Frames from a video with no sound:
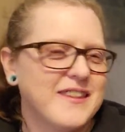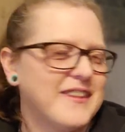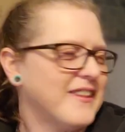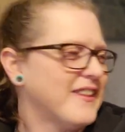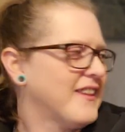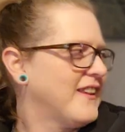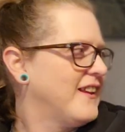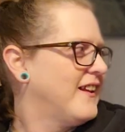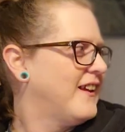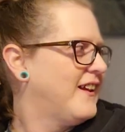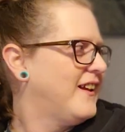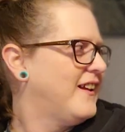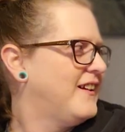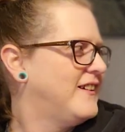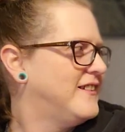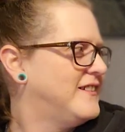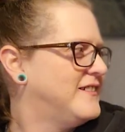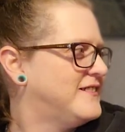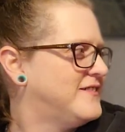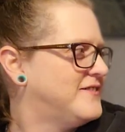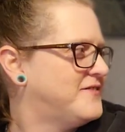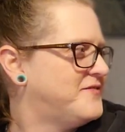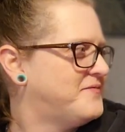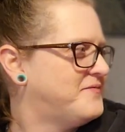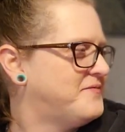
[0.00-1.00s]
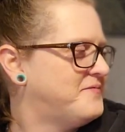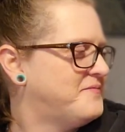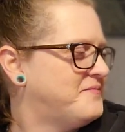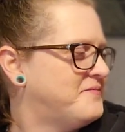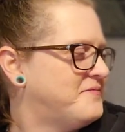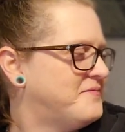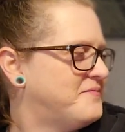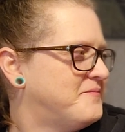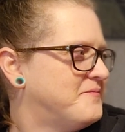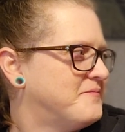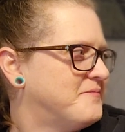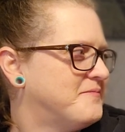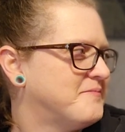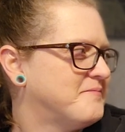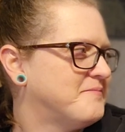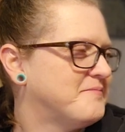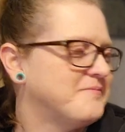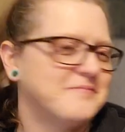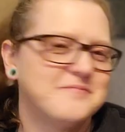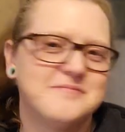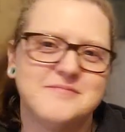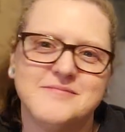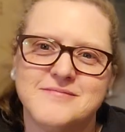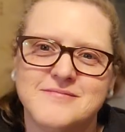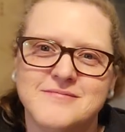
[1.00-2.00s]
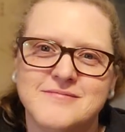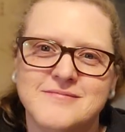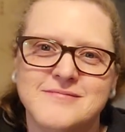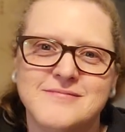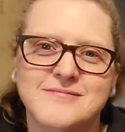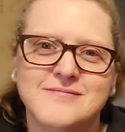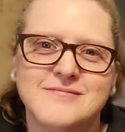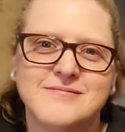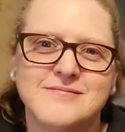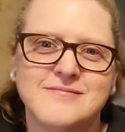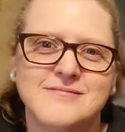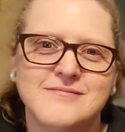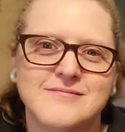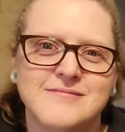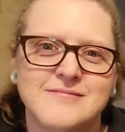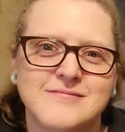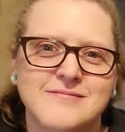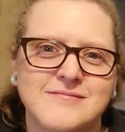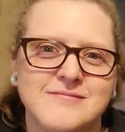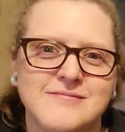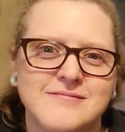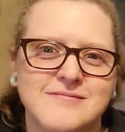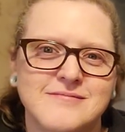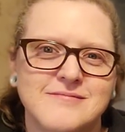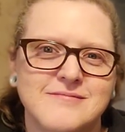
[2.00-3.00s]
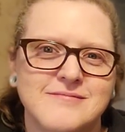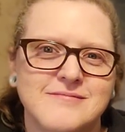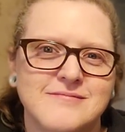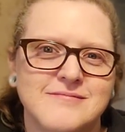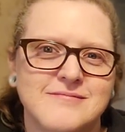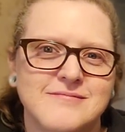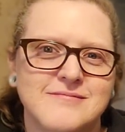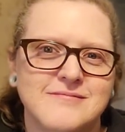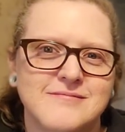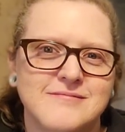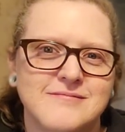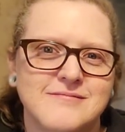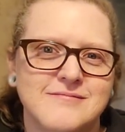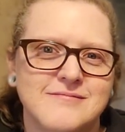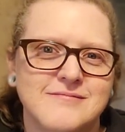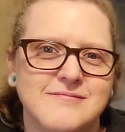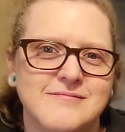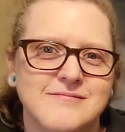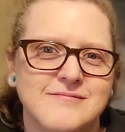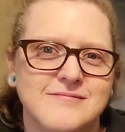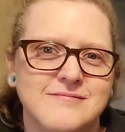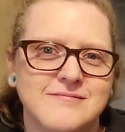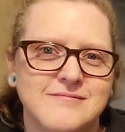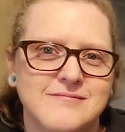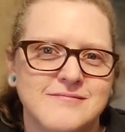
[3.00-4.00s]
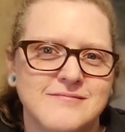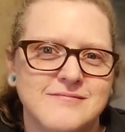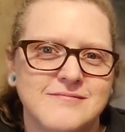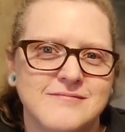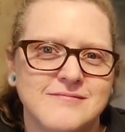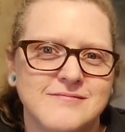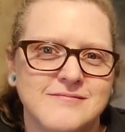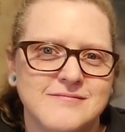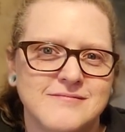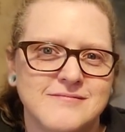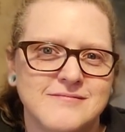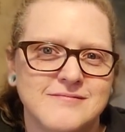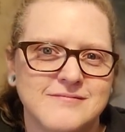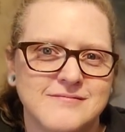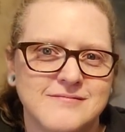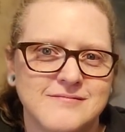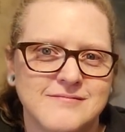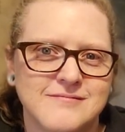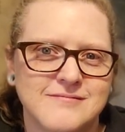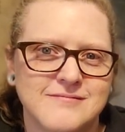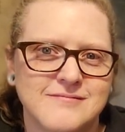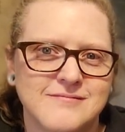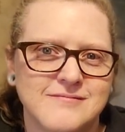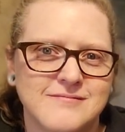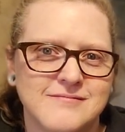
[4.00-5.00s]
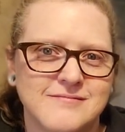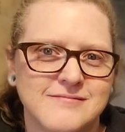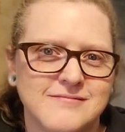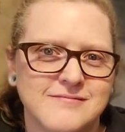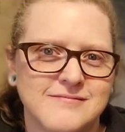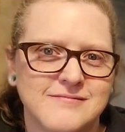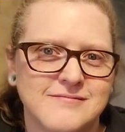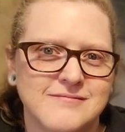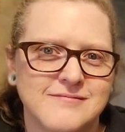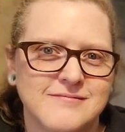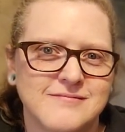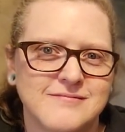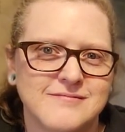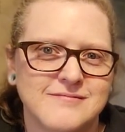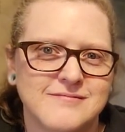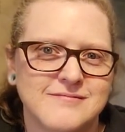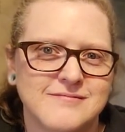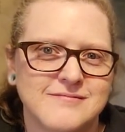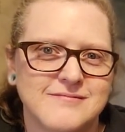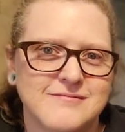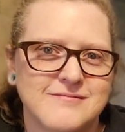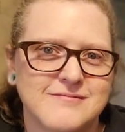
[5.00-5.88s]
This person isn't speaking.